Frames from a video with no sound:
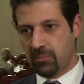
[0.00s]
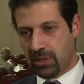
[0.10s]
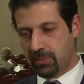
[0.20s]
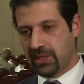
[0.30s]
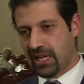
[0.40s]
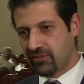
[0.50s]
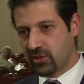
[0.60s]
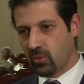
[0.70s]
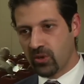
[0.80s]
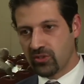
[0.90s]
People have
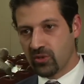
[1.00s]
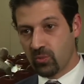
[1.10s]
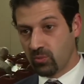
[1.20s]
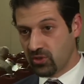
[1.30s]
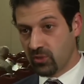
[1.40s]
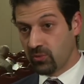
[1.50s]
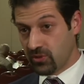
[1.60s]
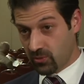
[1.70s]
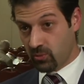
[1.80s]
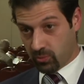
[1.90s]
to want to, to,
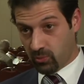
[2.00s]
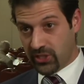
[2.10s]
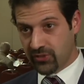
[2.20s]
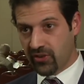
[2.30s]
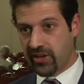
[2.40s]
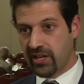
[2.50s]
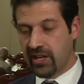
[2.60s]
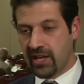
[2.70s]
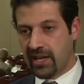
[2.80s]
to wish for it,